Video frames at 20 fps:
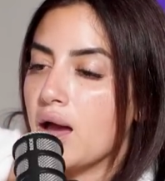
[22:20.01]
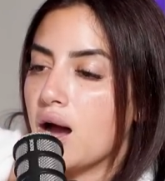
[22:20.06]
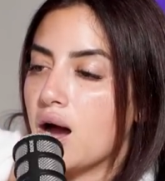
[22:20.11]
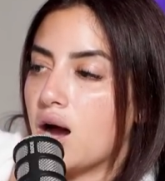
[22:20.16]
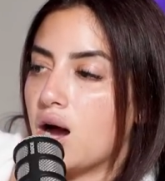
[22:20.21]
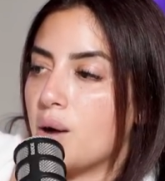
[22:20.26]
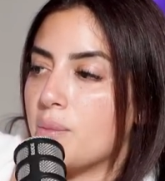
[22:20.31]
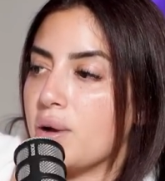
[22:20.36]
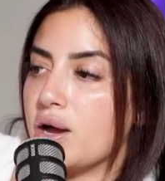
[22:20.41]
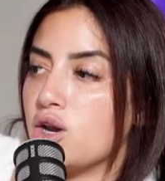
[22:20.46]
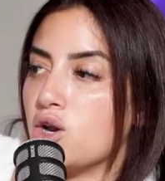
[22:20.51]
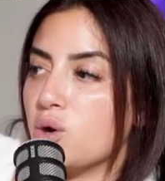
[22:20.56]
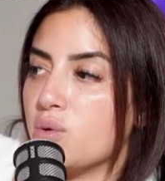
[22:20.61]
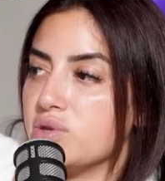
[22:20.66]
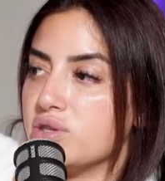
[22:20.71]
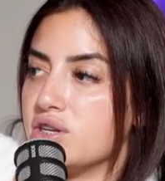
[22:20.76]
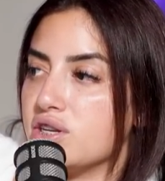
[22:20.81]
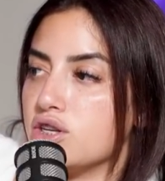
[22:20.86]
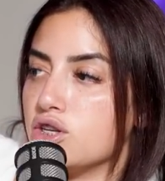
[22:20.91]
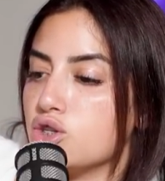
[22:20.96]
I know we
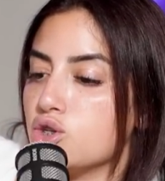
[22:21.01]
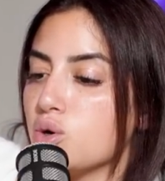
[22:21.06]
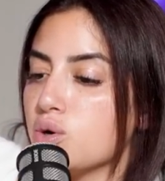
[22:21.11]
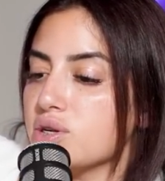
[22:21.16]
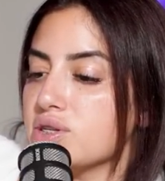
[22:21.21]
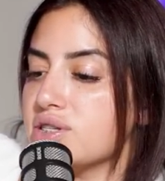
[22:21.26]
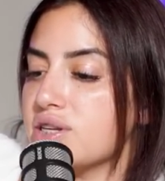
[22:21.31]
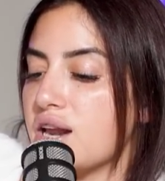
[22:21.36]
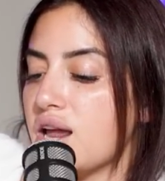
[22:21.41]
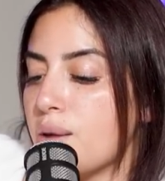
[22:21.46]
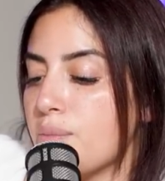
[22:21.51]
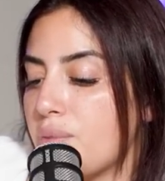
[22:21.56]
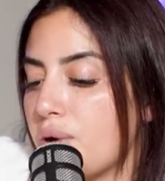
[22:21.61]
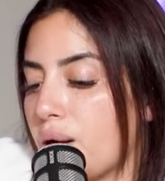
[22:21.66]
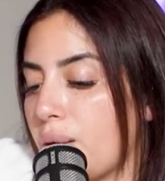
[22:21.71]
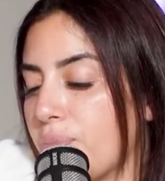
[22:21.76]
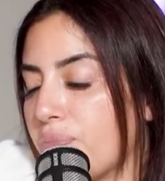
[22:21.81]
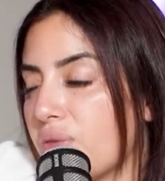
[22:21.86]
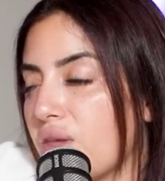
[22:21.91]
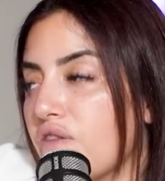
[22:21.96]
did the tour today,
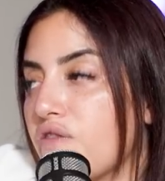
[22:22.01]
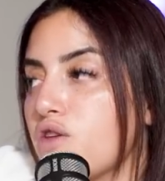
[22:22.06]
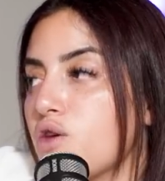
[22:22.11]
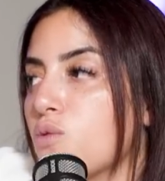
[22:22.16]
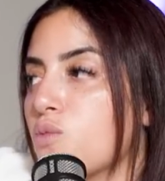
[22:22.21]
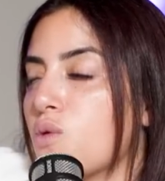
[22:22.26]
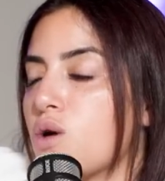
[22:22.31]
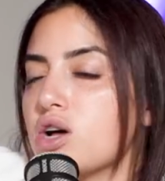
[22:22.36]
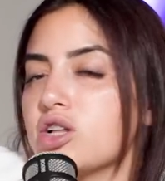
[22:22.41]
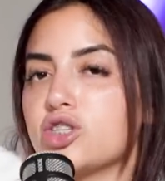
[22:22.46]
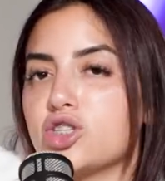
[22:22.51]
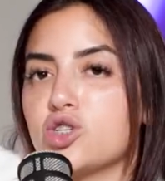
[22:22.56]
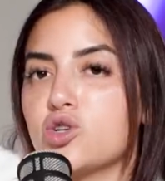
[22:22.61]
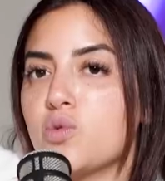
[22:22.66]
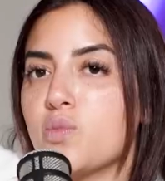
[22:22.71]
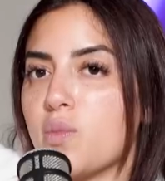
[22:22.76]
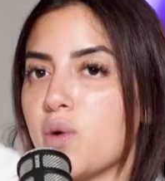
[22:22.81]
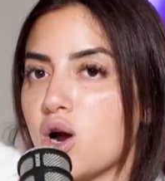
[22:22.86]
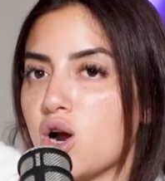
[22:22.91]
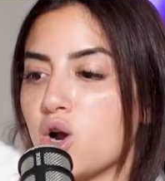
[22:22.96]
but if you want
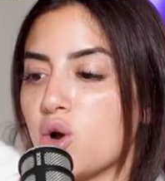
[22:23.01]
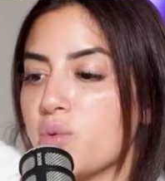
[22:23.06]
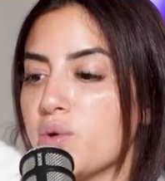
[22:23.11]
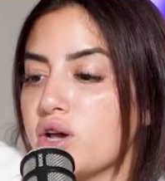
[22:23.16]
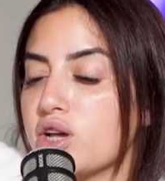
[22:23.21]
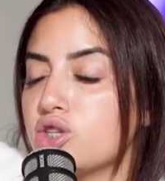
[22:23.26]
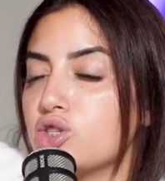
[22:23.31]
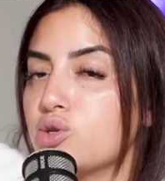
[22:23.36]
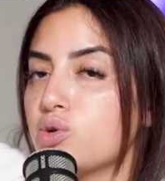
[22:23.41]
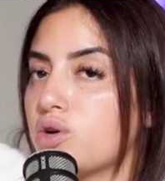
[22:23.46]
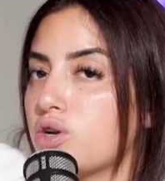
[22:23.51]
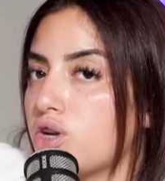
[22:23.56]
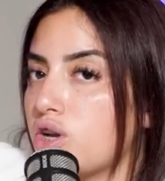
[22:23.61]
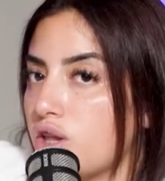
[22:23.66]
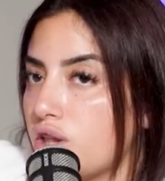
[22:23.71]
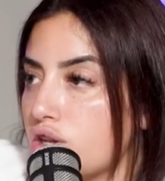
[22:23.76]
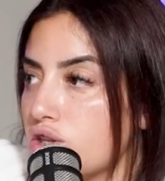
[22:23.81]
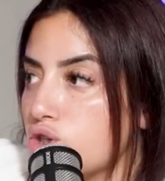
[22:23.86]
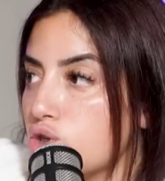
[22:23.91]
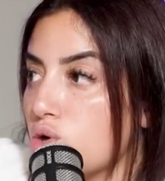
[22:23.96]
tomorrow, we could do
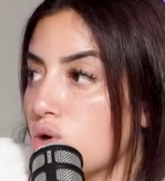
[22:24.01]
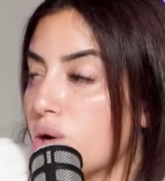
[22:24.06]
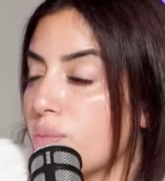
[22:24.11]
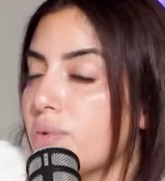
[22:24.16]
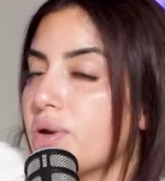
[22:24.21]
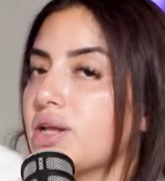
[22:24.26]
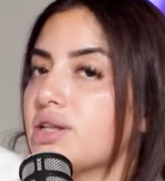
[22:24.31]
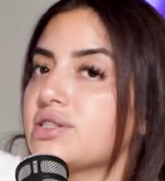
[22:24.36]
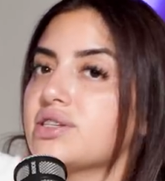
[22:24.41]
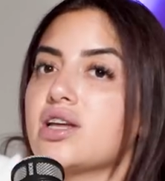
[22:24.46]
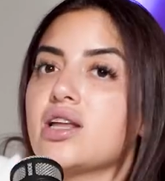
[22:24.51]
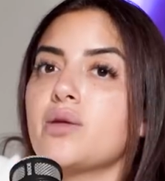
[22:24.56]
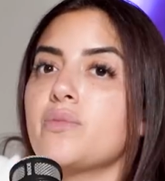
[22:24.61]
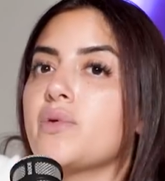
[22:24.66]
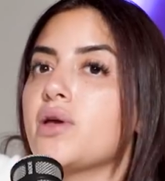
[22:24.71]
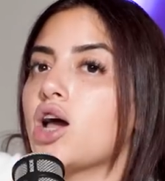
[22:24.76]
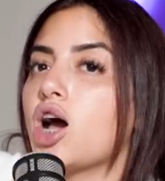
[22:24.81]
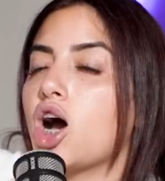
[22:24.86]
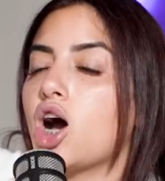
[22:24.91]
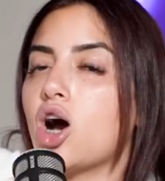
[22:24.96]
another tour, but it's going to
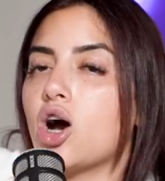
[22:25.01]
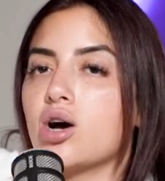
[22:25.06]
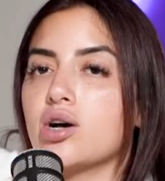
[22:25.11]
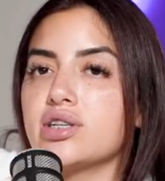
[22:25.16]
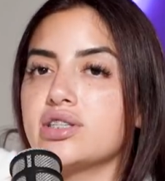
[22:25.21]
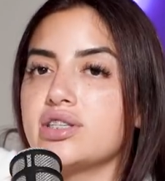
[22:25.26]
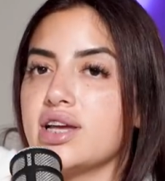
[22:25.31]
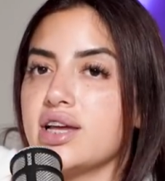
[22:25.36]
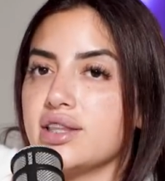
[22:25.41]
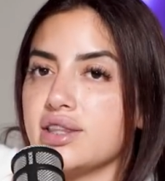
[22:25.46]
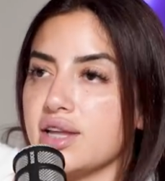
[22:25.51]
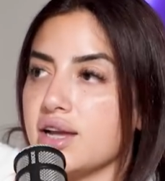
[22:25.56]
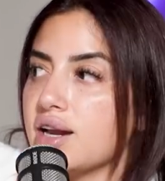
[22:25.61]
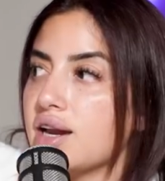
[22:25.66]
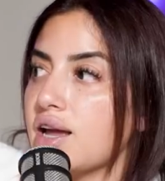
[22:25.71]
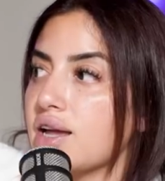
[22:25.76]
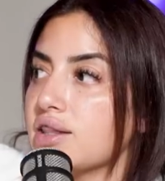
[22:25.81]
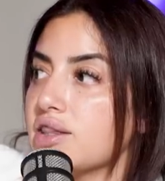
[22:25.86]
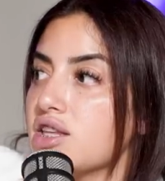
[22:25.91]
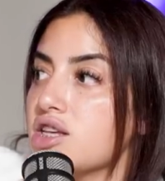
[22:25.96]
be an all-day thing
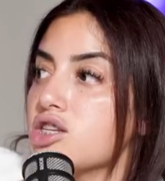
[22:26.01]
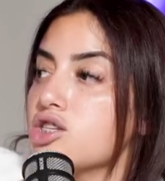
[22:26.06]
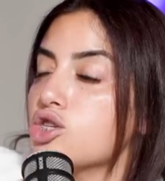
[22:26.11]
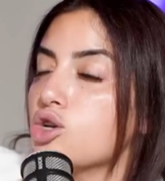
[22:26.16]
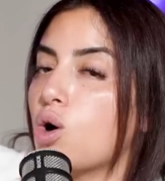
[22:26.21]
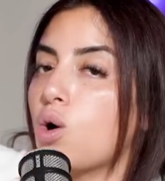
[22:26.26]
like this.